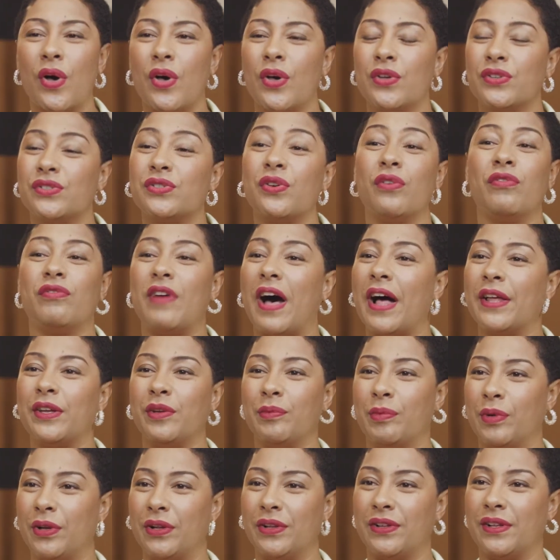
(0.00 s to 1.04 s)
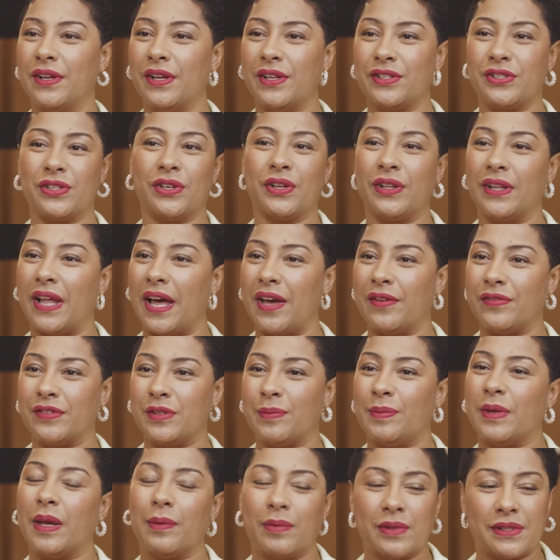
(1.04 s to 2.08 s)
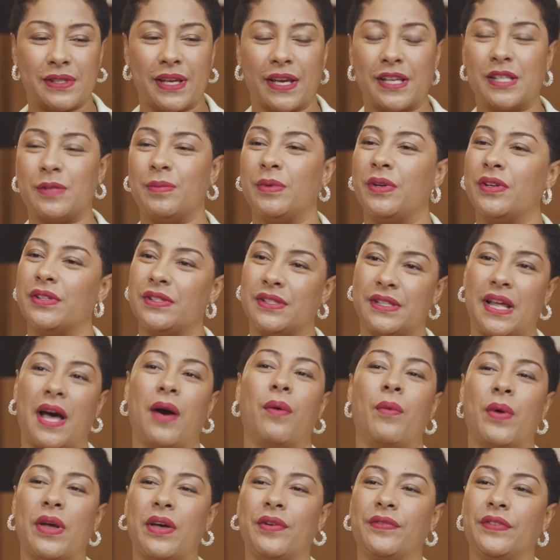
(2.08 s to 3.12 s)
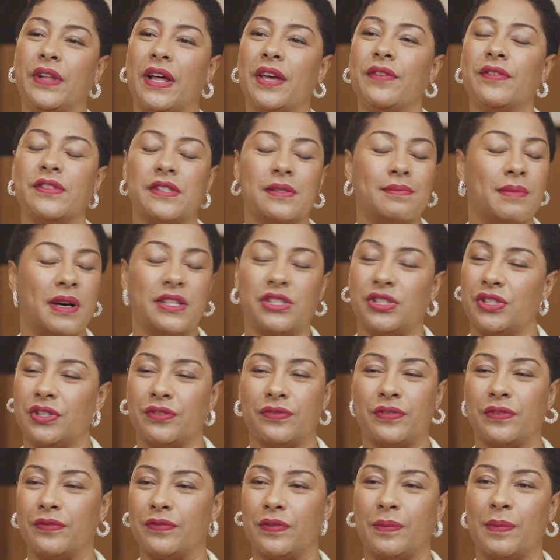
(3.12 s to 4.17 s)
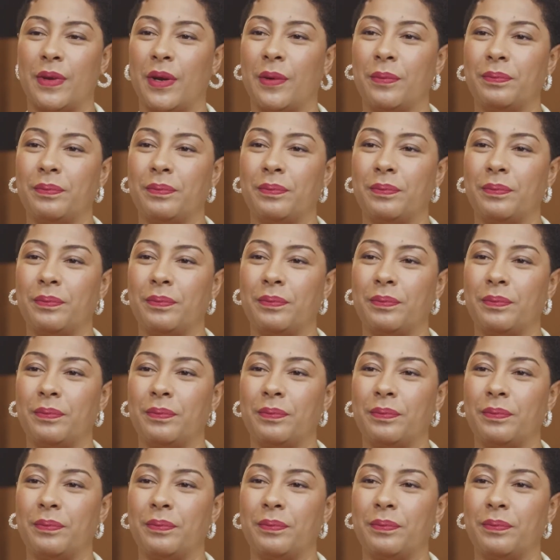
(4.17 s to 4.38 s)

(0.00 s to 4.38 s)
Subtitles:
so valuable to your life to be able to experience that way of life. It's much different from here.